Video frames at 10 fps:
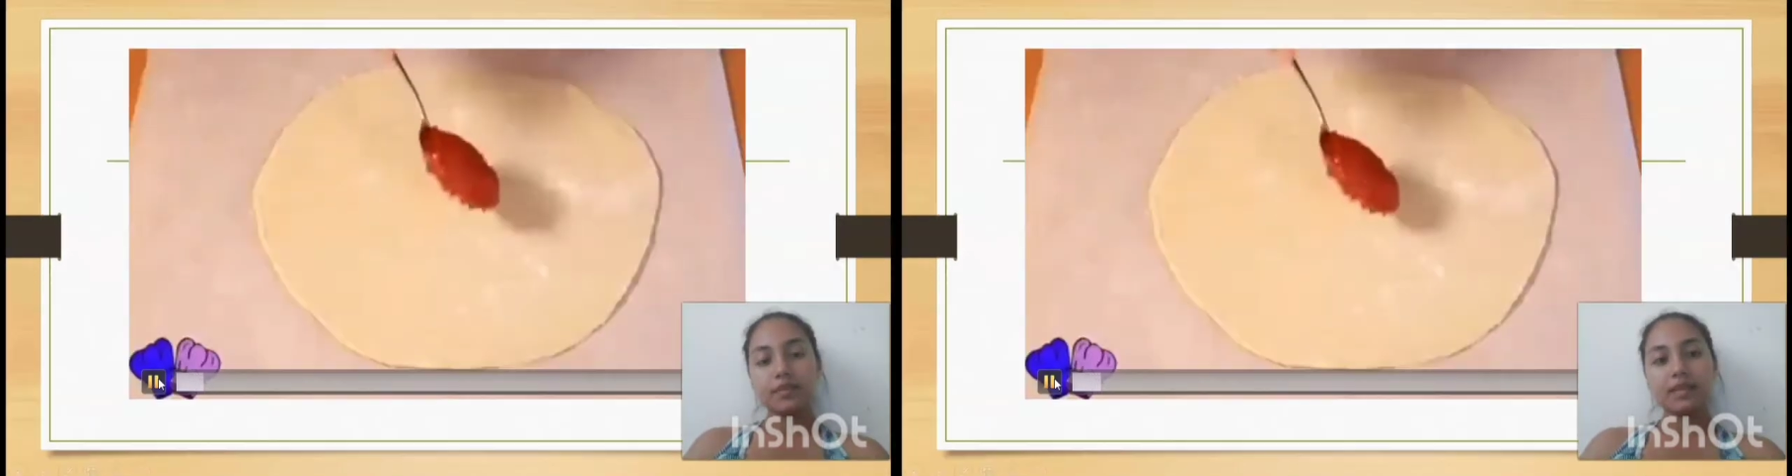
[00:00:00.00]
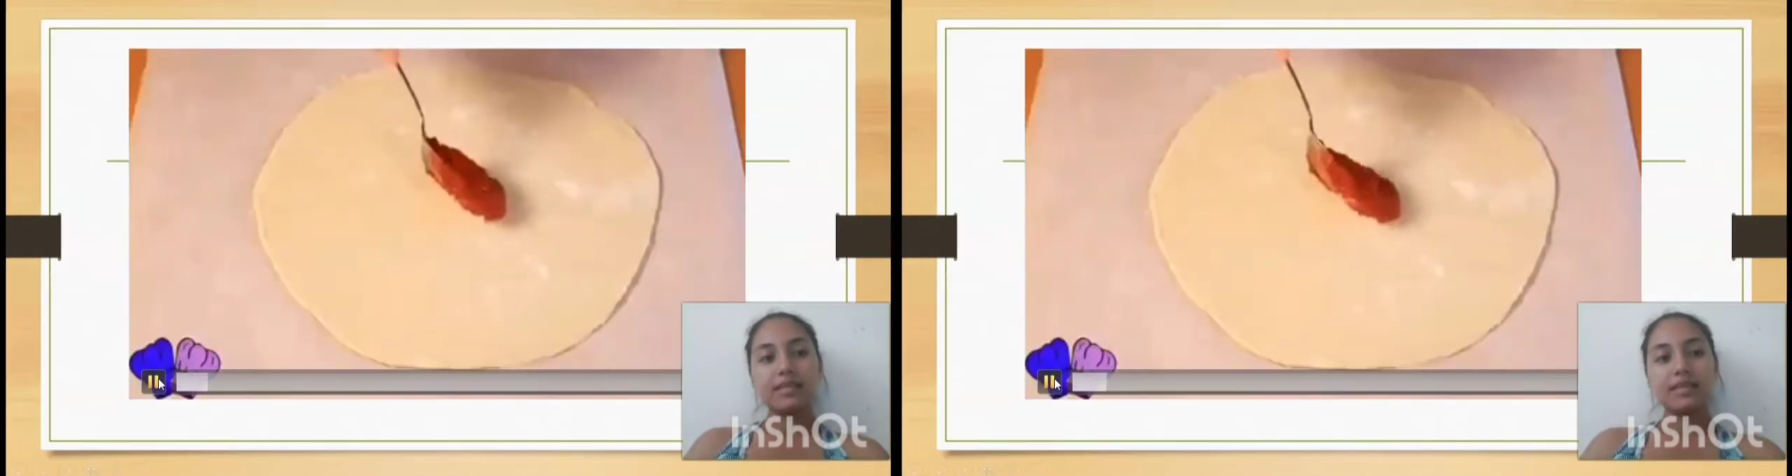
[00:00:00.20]

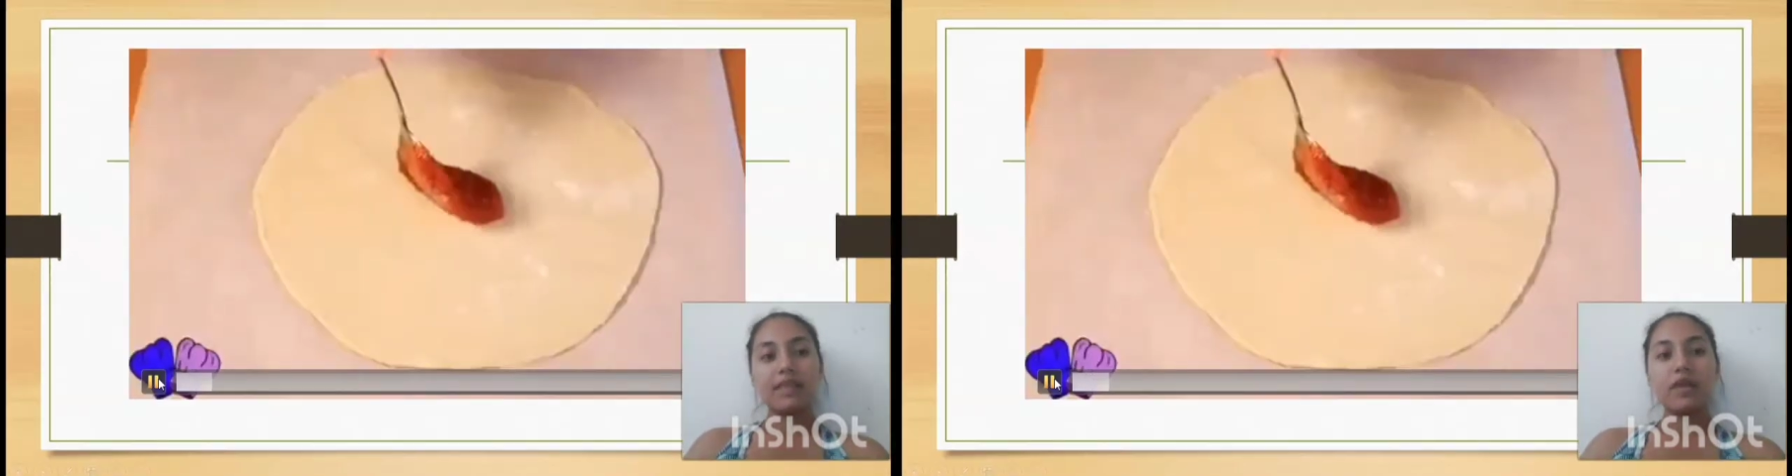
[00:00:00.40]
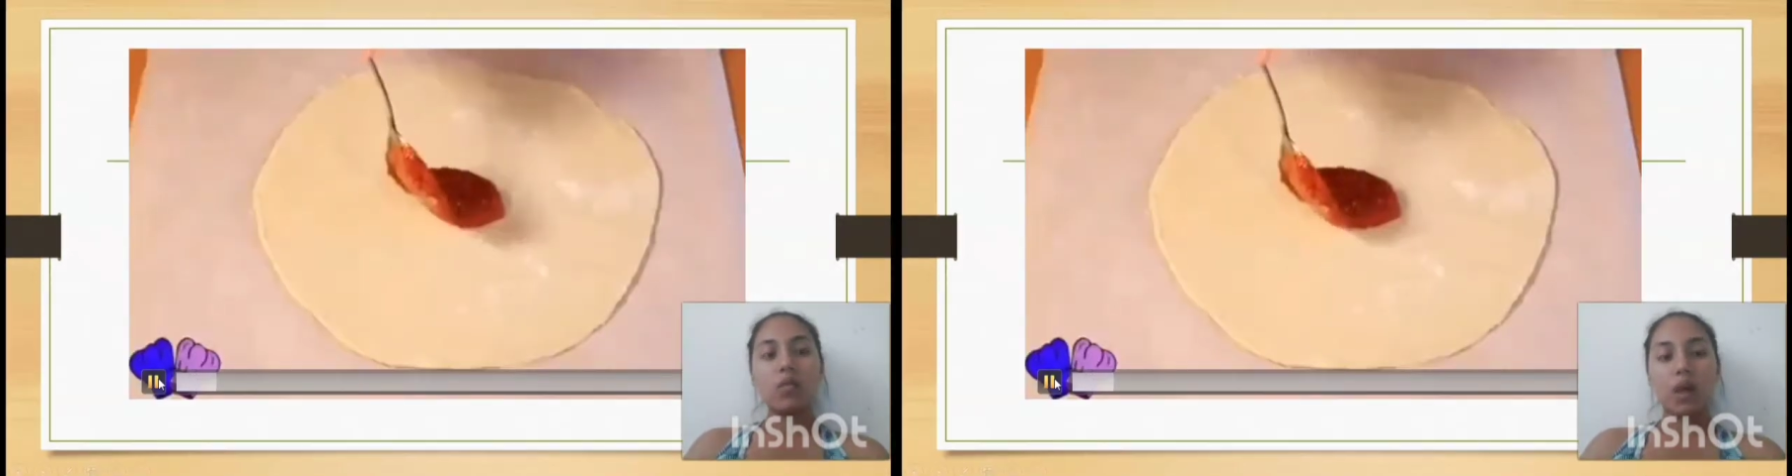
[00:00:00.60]

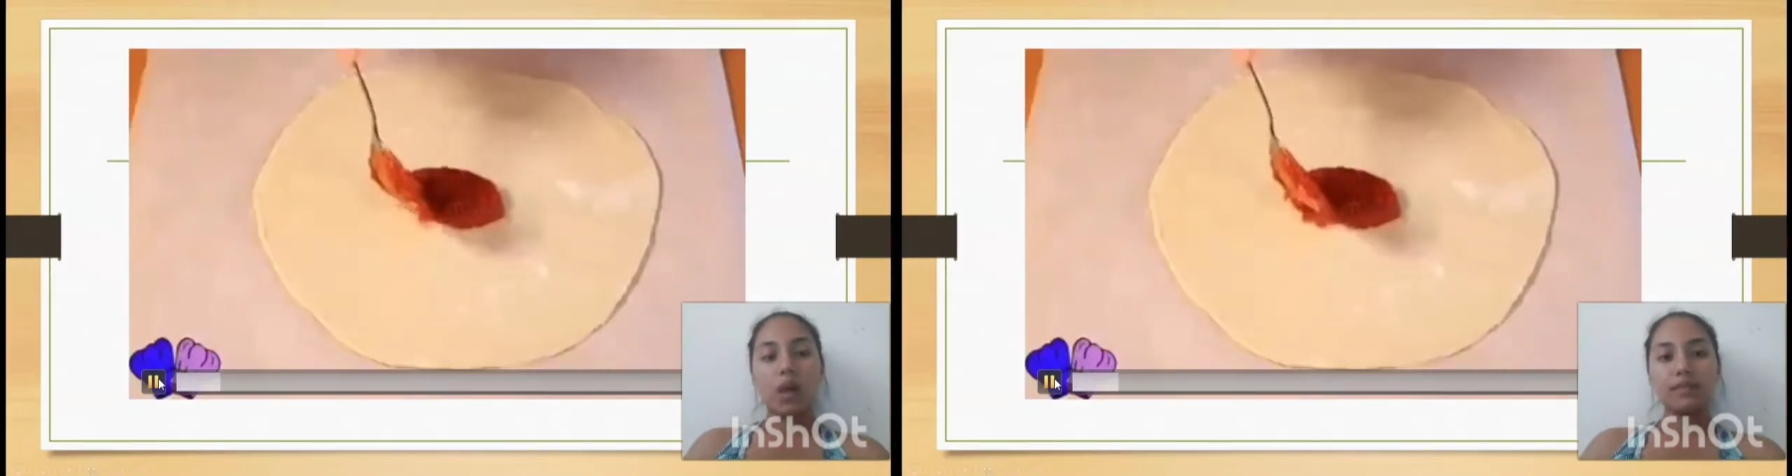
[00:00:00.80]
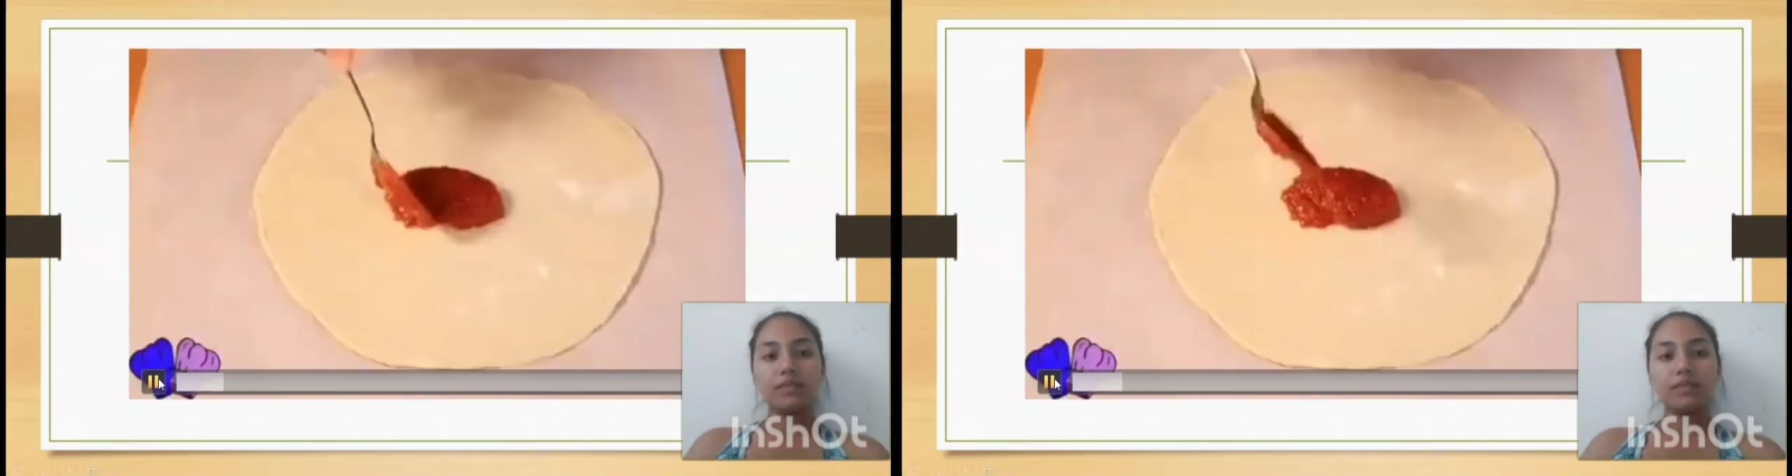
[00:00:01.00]
Step
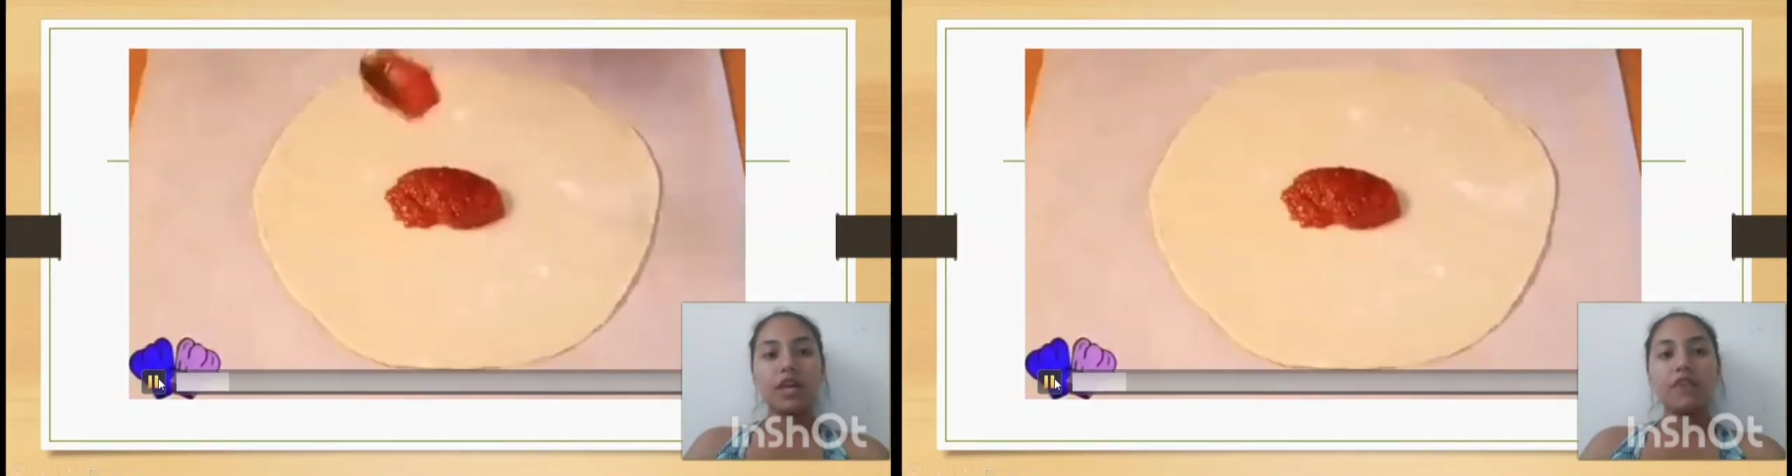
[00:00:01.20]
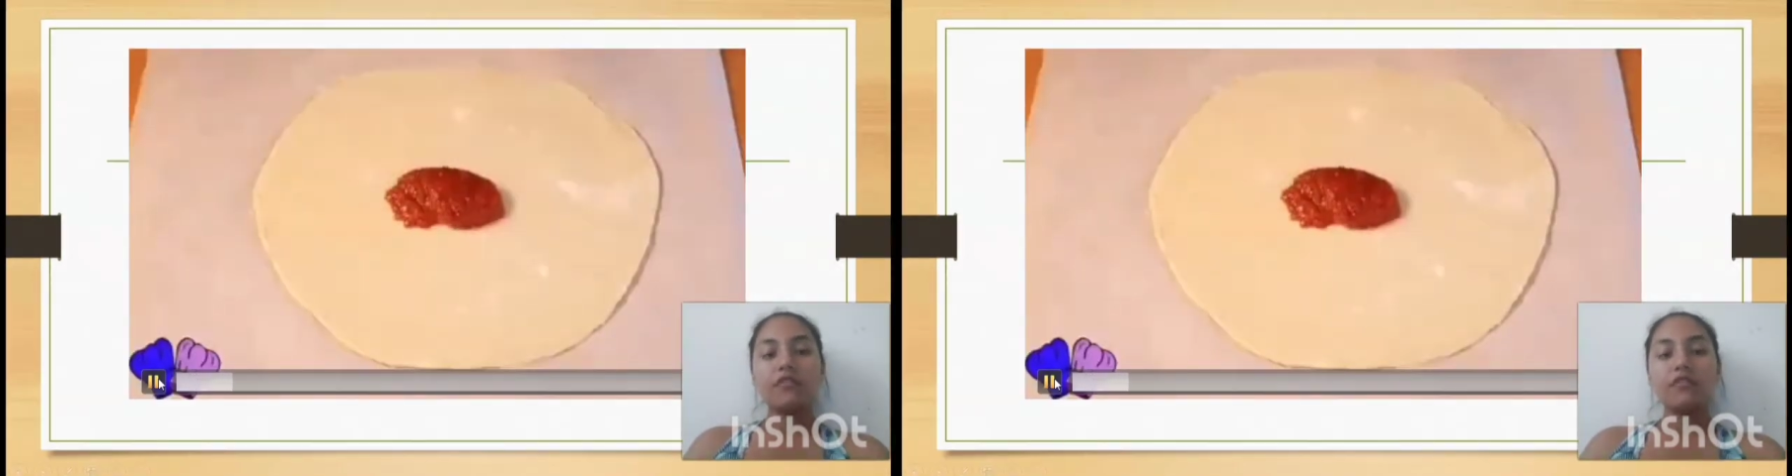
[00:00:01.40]
1.
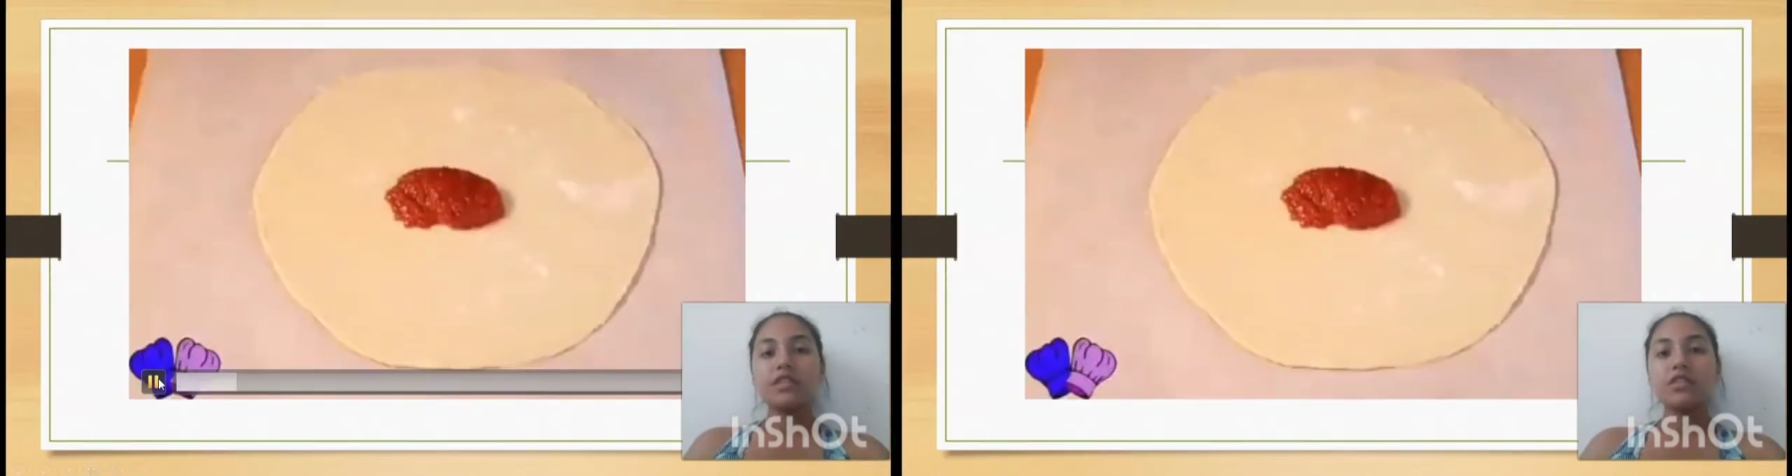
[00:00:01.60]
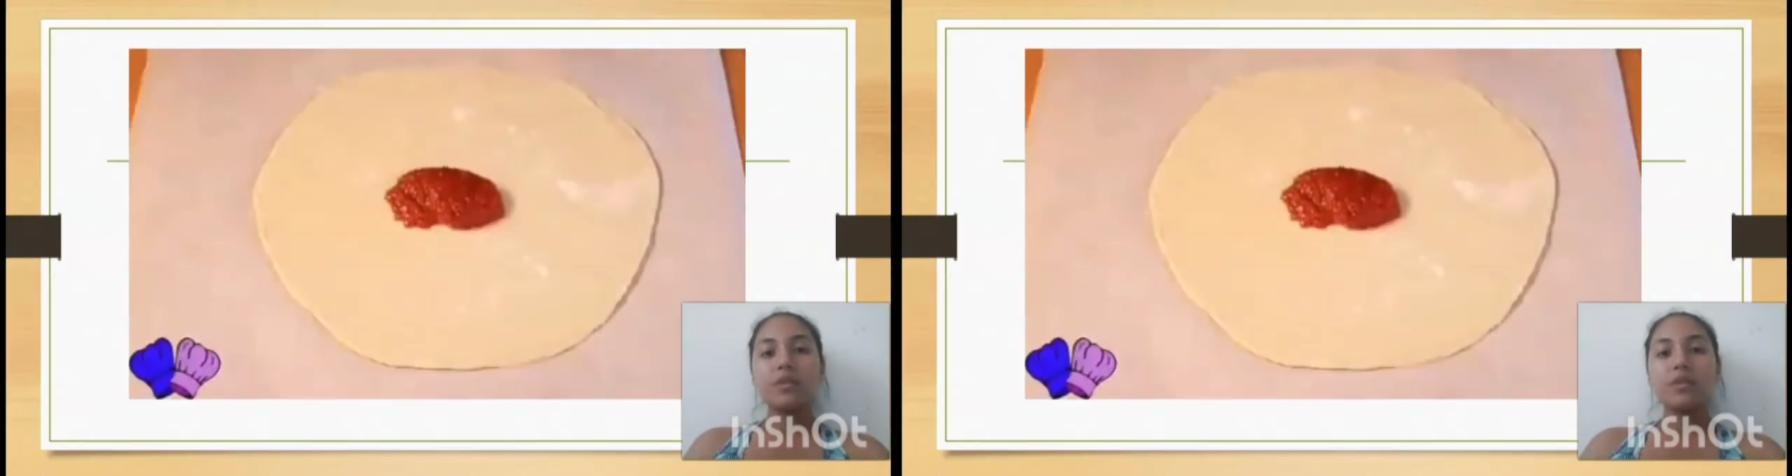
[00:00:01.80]
First on the